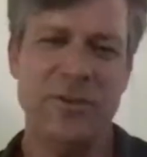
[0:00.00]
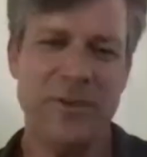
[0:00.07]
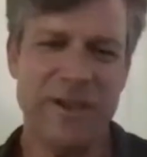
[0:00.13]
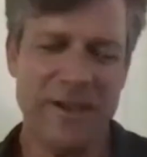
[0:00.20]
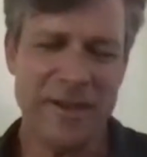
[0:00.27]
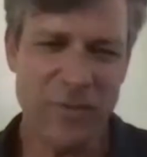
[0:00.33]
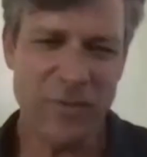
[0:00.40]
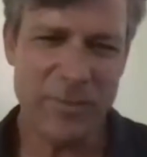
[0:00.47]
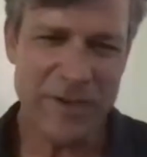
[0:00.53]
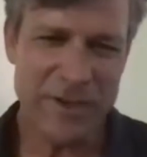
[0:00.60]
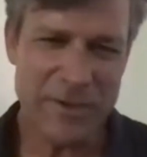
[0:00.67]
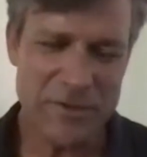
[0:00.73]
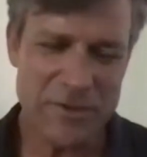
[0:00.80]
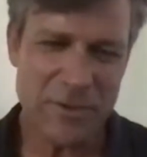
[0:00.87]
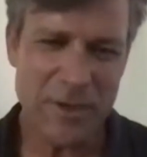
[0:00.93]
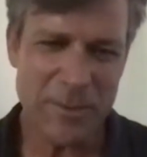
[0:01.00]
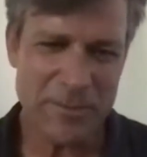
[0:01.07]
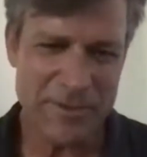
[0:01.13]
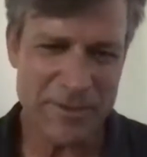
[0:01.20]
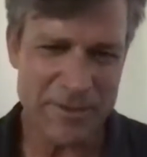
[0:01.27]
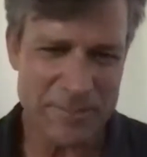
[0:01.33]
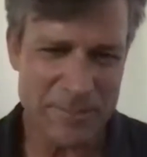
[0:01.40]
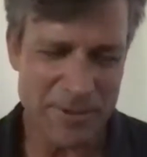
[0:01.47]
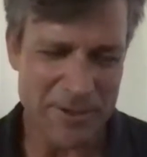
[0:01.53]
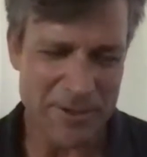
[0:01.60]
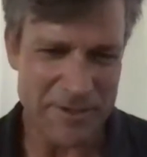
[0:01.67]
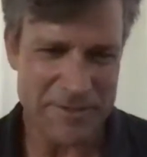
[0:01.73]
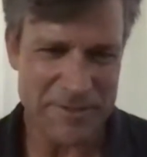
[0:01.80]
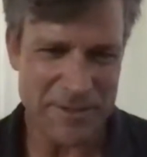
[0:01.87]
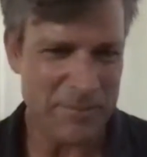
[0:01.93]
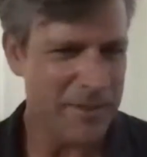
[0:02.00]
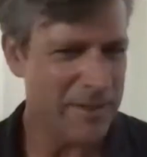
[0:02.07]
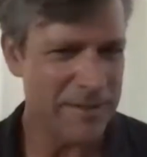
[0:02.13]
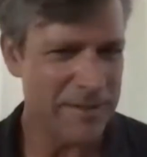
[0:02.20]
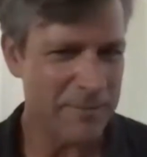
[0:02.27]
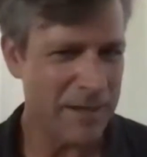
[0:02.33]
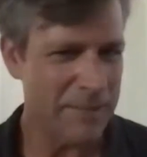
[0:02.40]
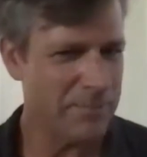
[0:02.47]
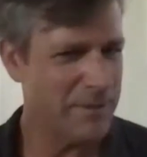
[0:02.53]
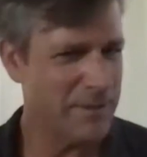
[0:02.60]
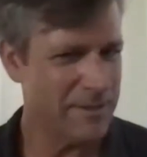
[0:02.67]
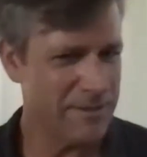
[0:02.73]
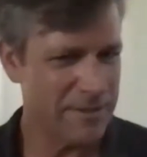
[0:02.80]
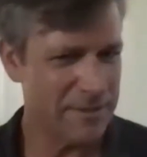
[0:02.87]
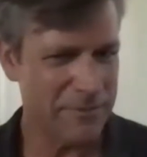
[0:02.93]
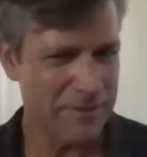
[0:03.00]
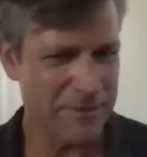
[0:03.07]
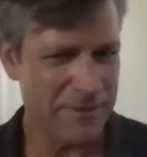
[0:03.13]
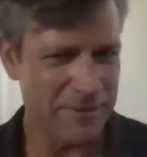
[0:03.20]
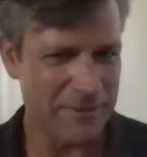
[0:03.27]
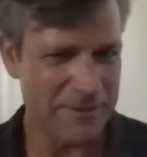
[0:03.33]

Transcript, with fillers: get everybody to show up to these parties? I mean, uh, difficult.